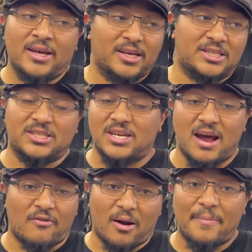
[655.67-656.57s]
it's
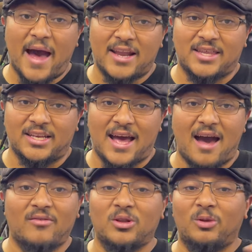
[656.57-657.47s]
never a bad thing to
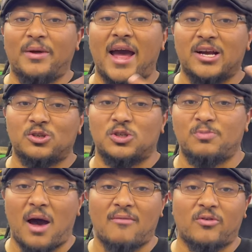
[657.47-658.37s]
have a little bit extra
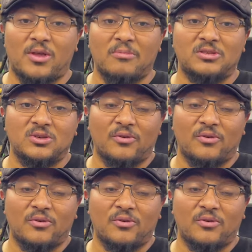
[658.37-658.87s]
spot for them too,